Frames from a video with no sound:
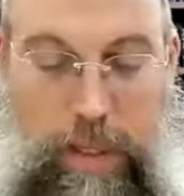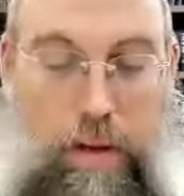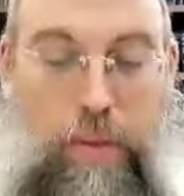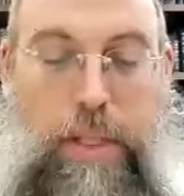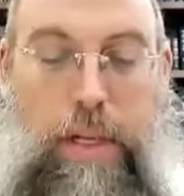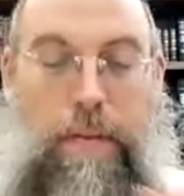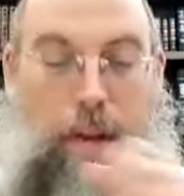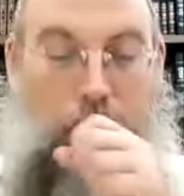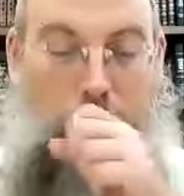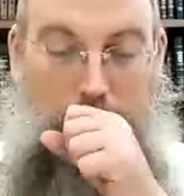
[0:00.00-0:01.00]
Uksiv,
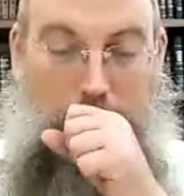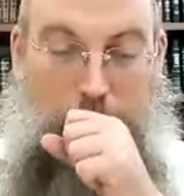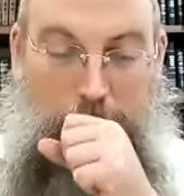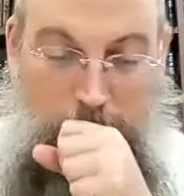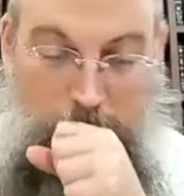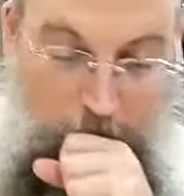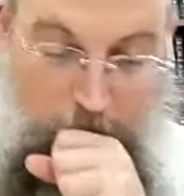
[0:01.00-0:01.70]
have a pasuk.